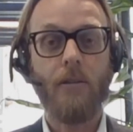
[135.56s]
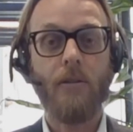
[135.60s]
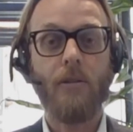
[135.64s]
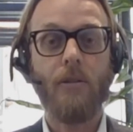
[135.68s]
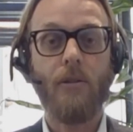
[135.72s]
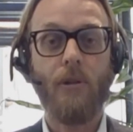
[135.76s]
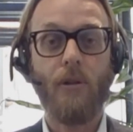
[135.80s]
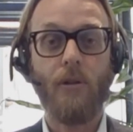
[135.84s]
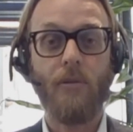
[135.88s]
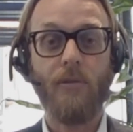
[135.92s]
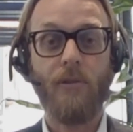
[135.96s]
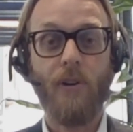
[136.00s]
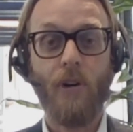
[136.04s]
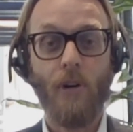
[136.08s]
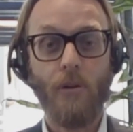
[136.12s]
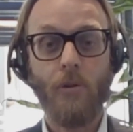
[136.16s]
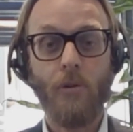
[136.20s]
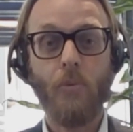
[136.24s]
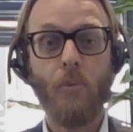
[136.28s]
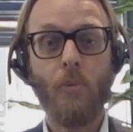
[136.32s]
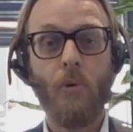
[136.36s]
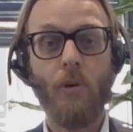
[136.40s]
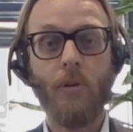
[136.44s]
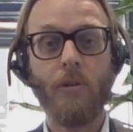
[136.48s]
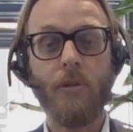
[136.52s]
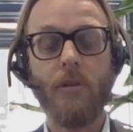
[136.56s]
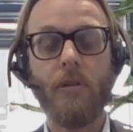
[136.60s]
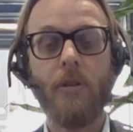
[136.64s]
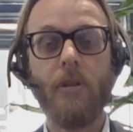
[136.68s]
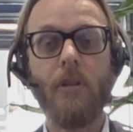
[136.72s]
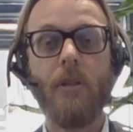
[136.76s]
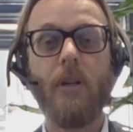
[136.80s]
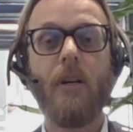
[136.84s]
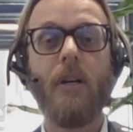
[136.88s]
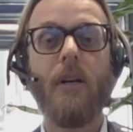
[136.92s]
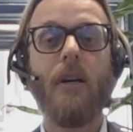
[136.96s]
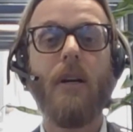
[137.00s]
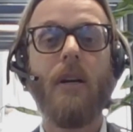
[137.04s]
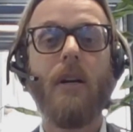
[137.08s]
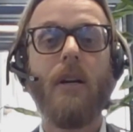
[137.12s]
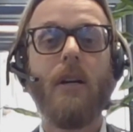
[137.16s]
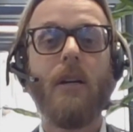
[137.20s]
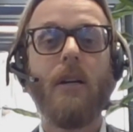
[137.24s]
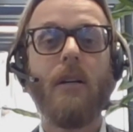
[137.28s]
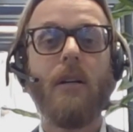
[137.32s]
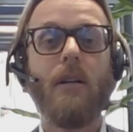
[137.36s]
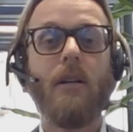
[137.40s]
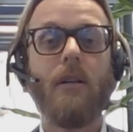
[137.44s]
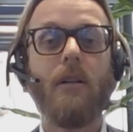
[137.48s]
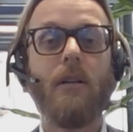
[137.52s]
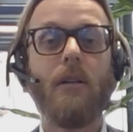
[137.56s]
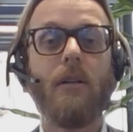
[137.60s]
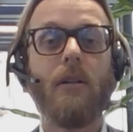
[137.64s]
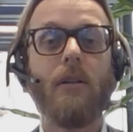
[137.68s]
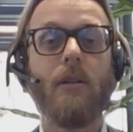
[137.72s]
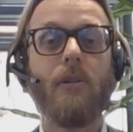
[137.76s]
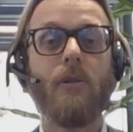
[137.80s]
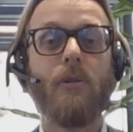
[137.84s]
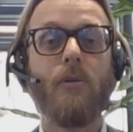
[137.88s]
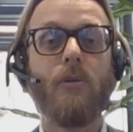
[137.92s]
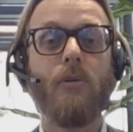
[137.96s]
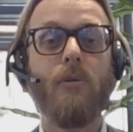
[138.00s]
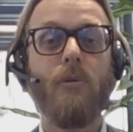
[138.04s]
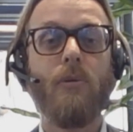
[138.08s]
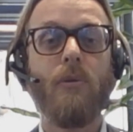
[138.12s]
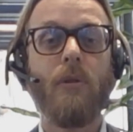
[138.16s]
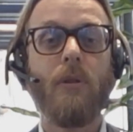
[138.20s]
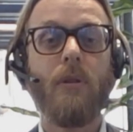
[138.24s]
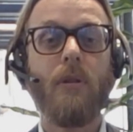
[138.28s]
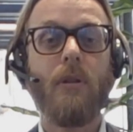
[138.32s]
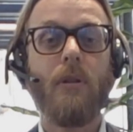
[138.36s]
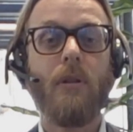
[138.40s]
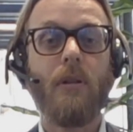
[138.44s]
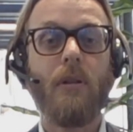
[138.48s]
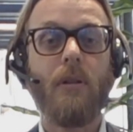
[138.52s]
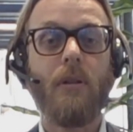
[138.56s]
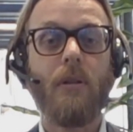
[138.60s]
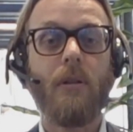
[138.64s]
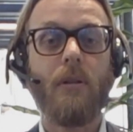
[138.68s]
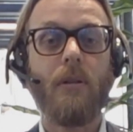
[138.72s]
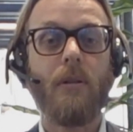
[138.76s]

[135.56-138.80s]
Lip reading: rate of hot water to